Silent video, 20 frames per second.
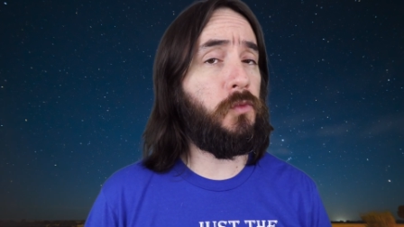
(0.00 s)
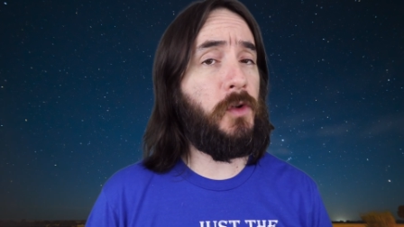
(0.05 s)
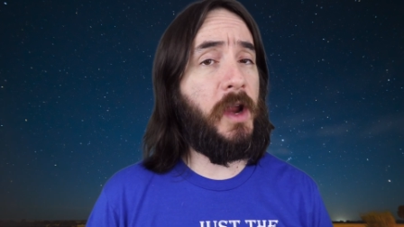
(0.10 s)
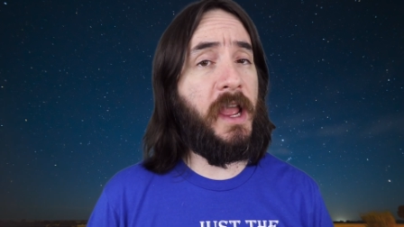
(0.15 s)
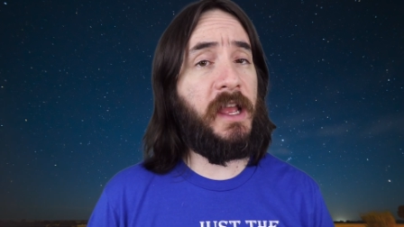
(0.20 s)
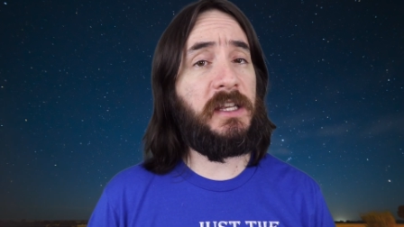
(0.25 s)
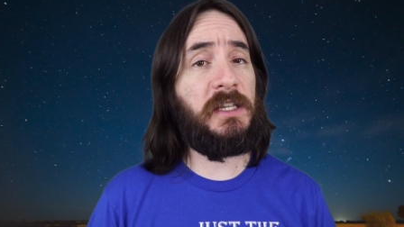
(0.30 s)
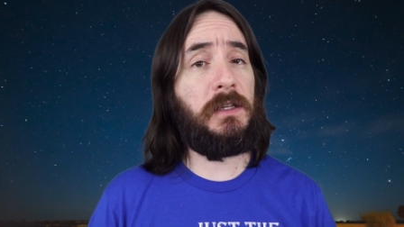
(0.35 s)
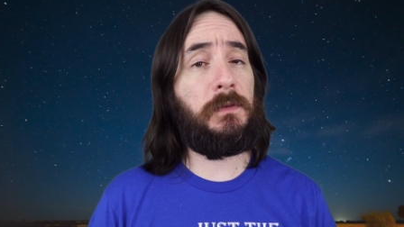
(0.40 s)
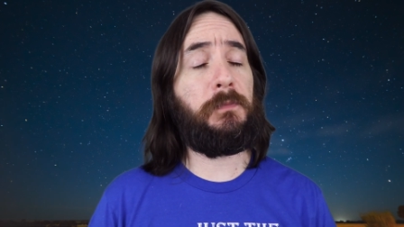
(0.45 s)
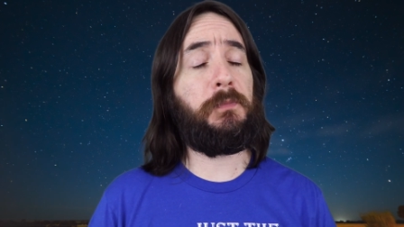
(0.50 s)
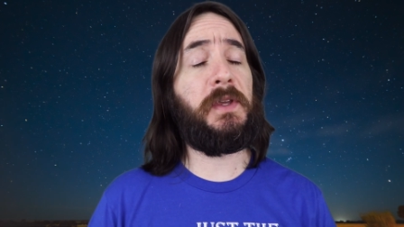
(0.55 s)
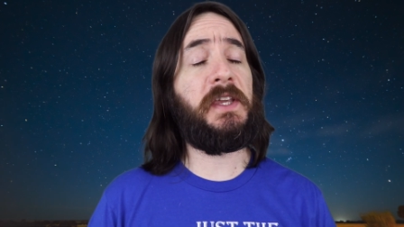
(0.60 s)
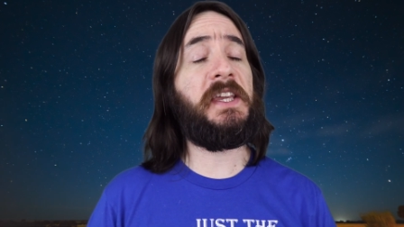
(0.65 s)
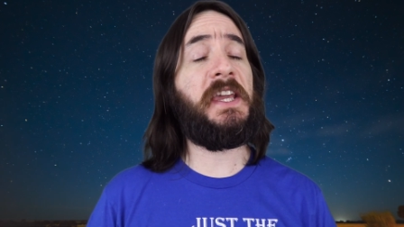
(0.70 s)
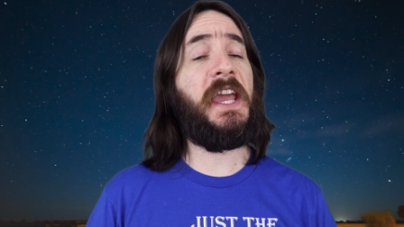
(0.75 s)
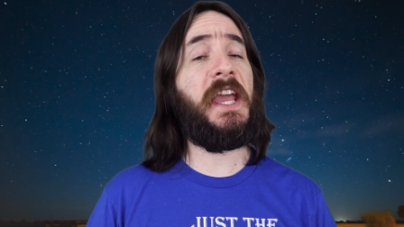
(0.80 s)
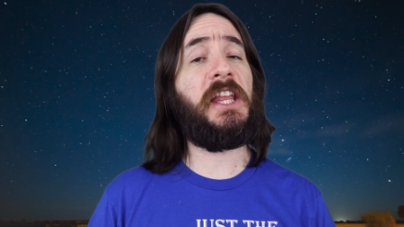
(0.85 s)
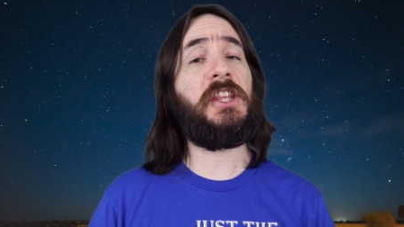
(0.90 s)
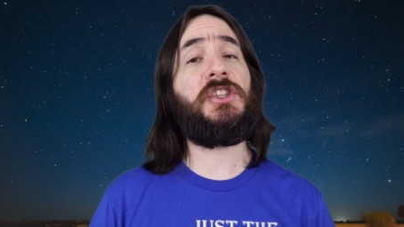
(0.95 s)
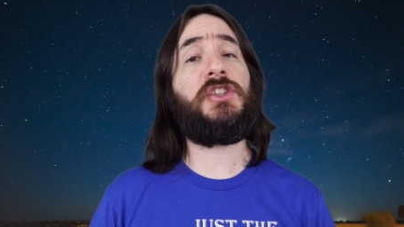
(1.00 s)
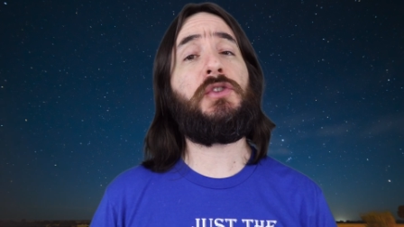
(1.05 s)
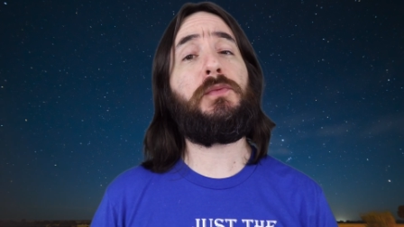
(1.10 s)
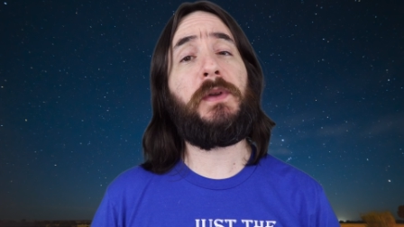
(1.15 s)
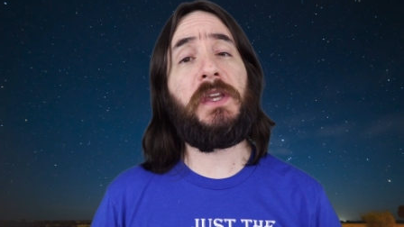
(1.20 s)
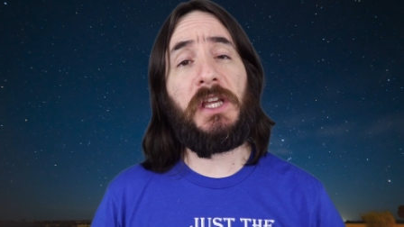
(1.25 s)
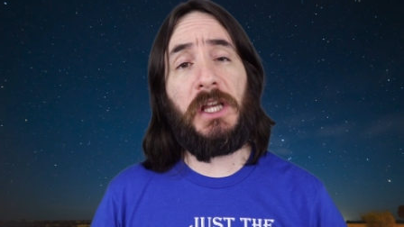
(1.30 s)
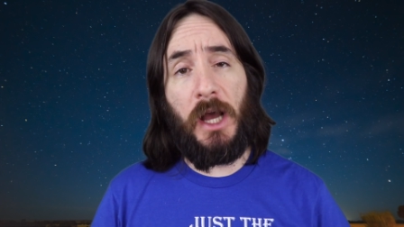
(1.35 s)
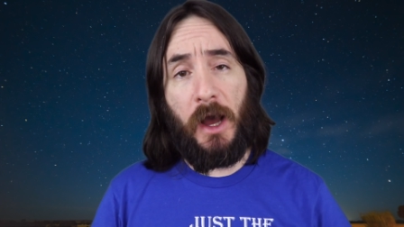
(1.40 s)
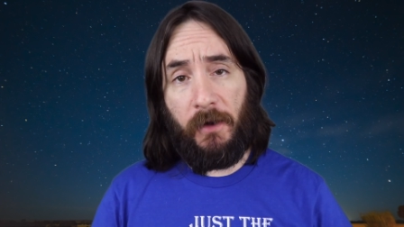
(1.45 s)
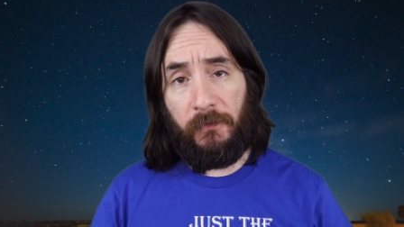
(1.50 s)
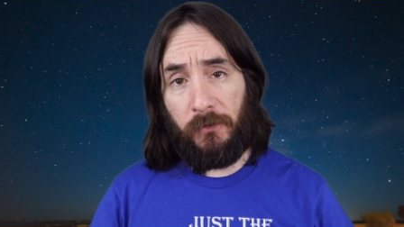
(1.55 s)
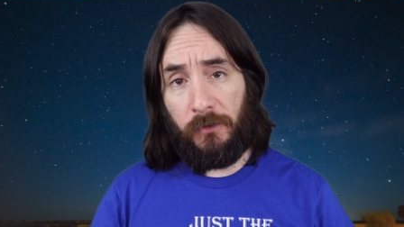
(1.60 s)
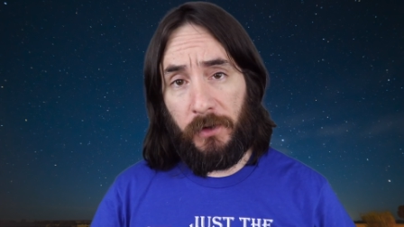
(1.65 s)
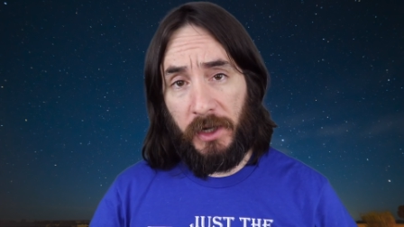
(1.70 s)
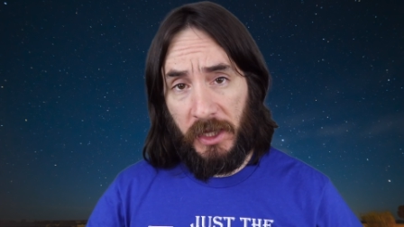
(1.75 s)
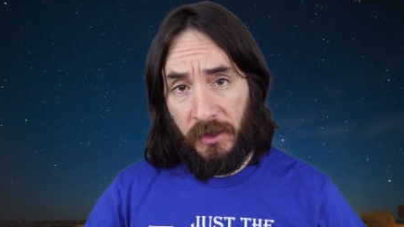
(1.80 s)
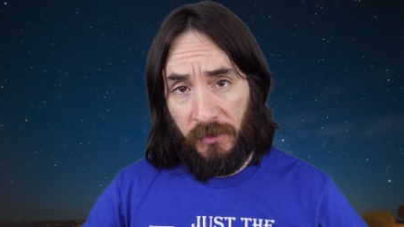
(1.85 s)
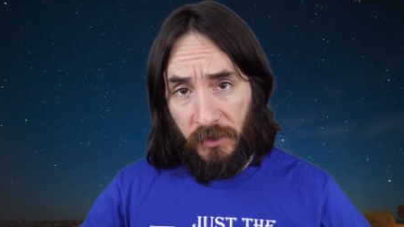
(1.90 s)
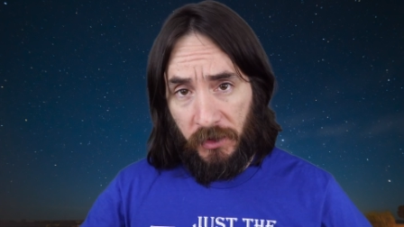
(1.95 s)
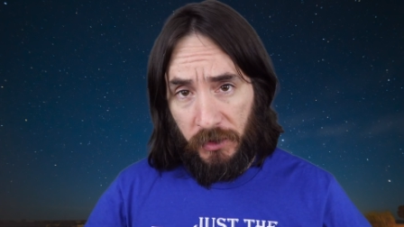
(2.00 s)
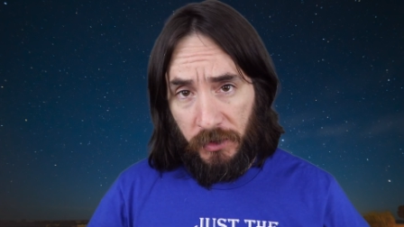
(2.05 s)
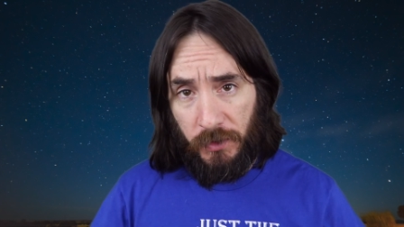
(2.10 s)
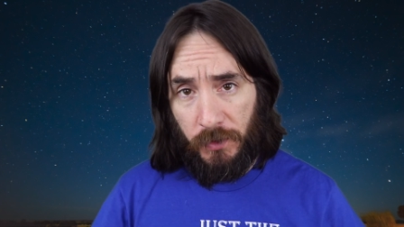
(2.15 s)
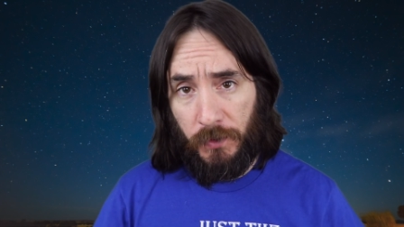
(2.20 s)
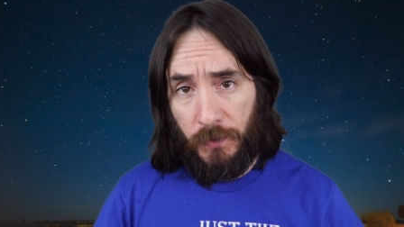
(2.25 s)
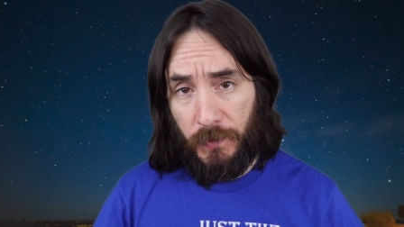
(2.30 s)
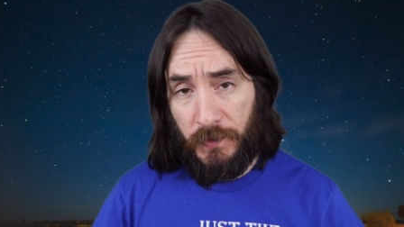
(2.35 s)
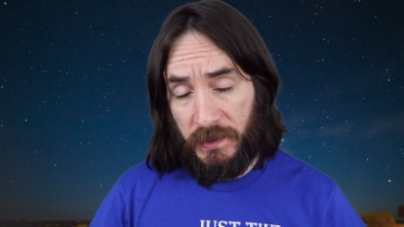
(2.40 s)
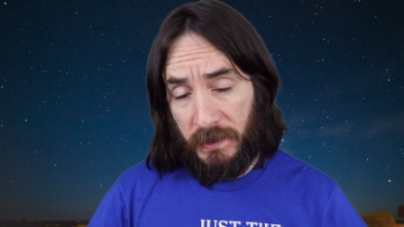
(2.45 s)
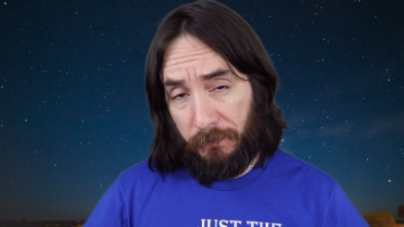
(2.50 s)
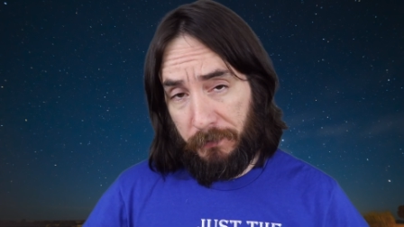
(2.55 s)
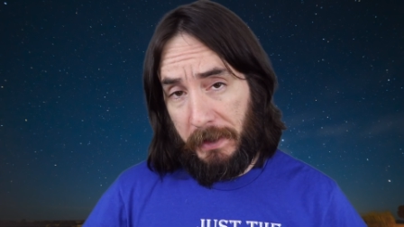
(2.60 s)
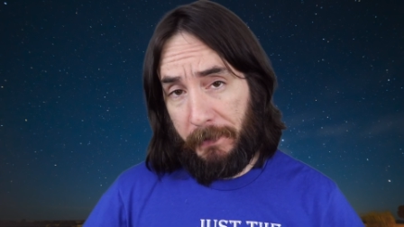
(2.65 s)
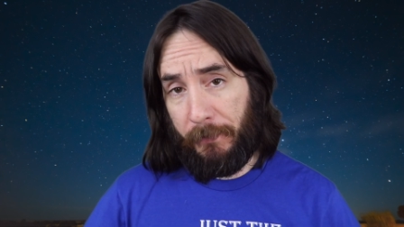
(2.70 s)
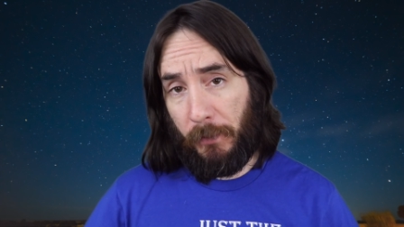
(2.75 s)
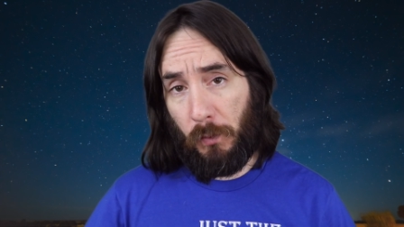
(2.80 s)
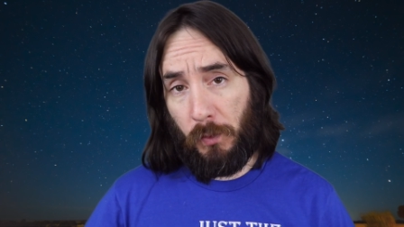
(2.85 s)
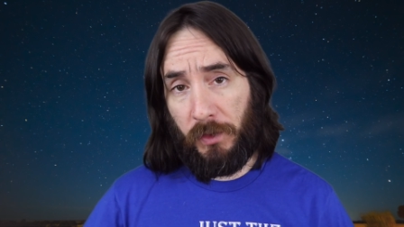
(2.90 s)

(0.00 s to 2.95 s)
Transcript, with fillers: Ranch began to be covered in the news and people